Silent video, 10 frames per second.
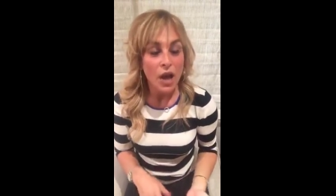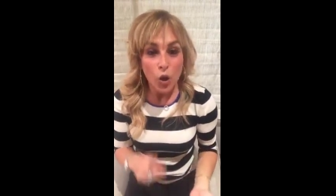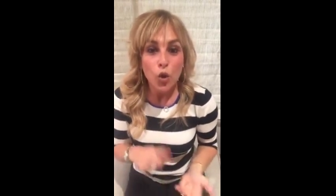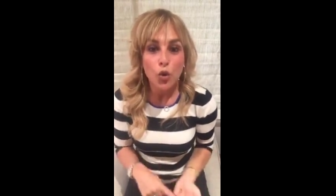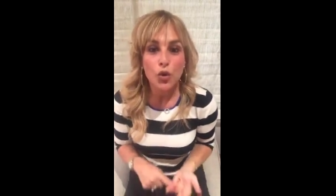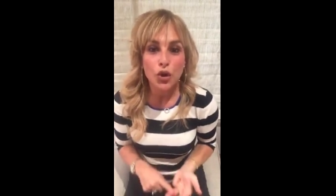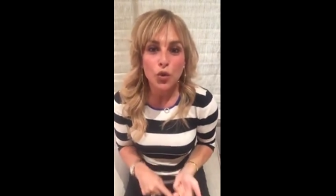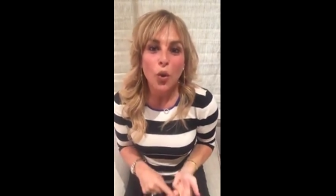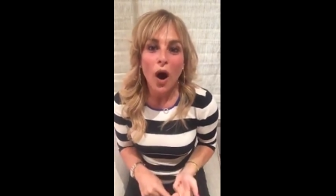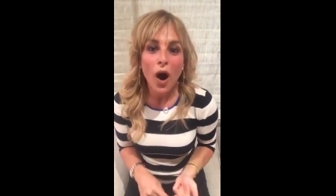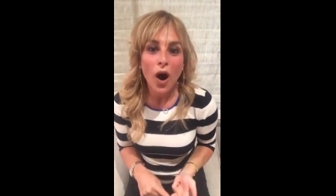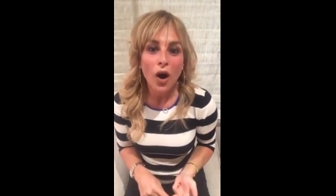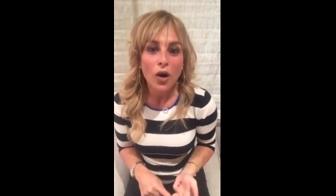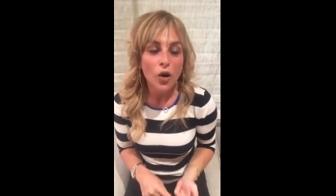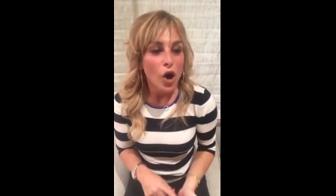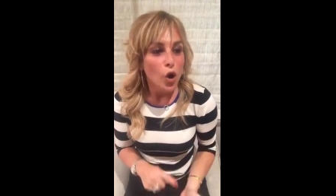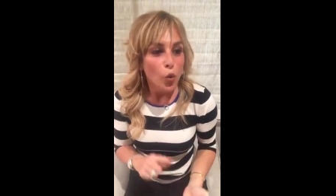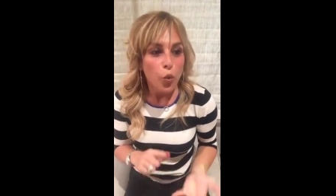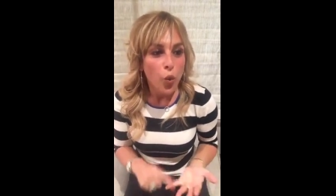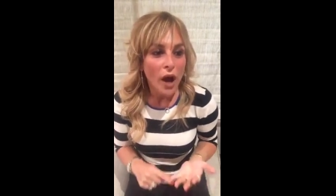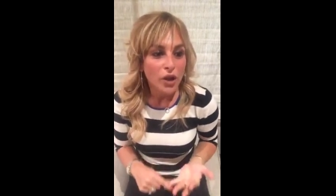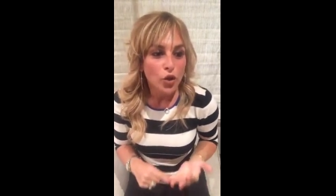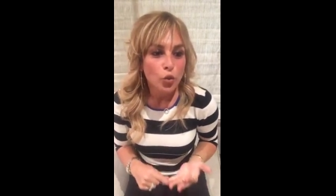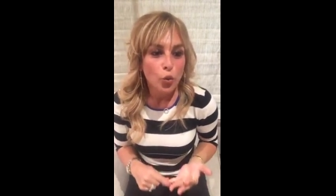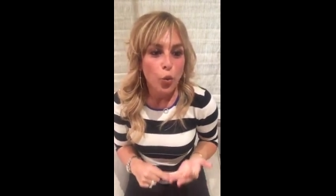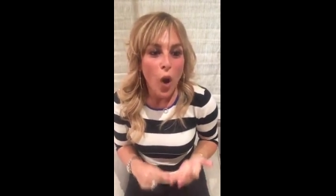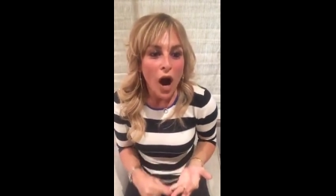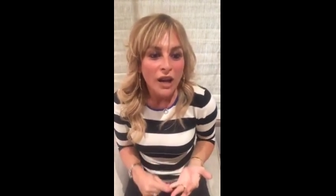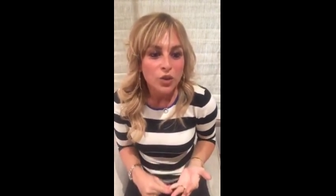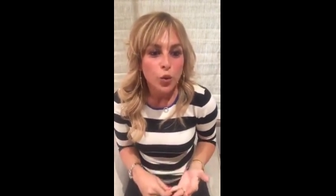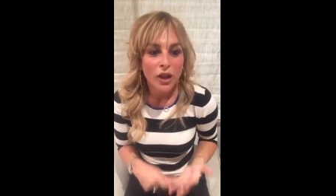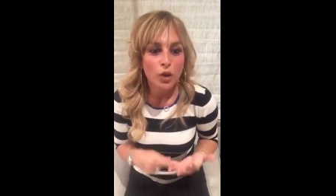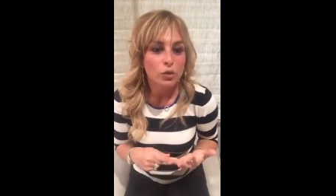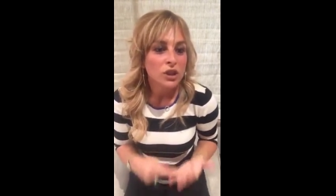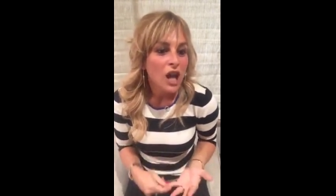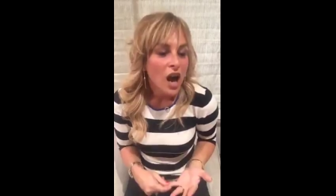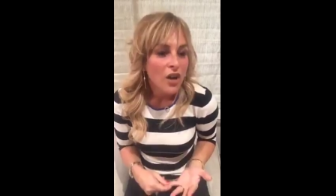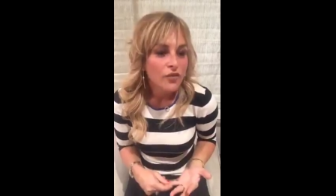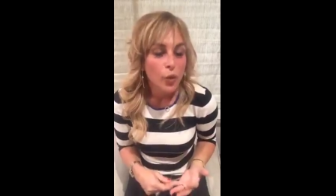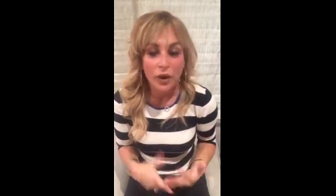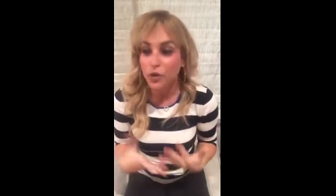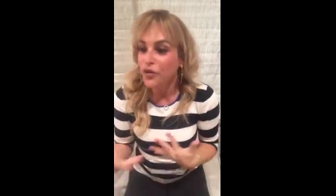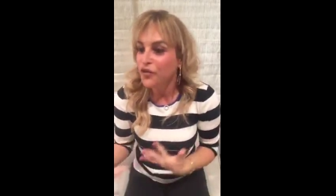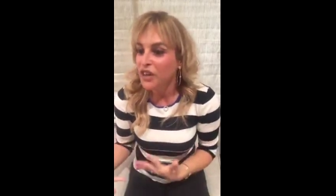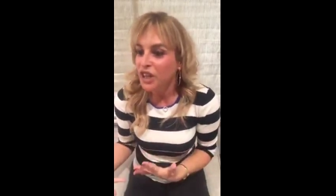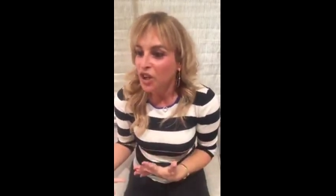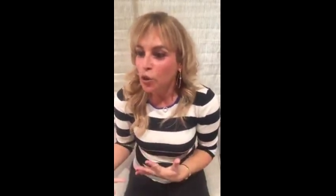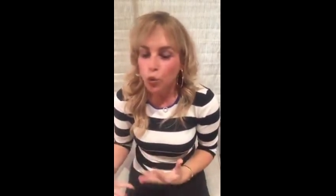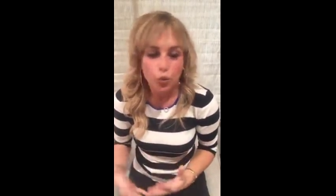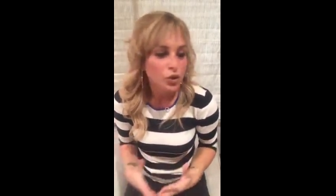who you are, what you want, what you love, what you fear,